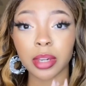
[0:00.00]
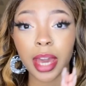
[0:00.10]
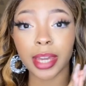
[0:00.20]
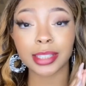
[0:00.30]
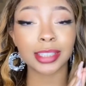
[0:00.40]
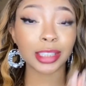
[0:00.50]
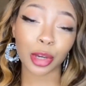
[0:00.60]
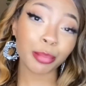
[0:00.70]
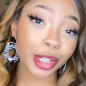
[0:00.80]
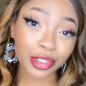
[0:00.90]
guys
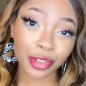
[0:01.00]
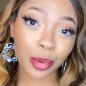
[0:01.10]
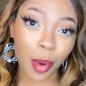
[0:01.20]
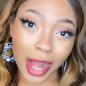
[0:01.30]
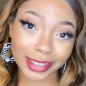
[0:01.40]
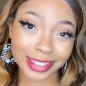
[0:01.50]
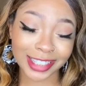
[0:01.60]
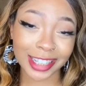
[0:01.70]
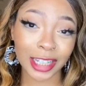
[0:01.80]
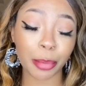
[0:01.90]
so much for
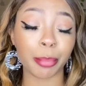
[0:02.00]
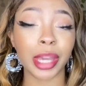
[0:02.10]
watching.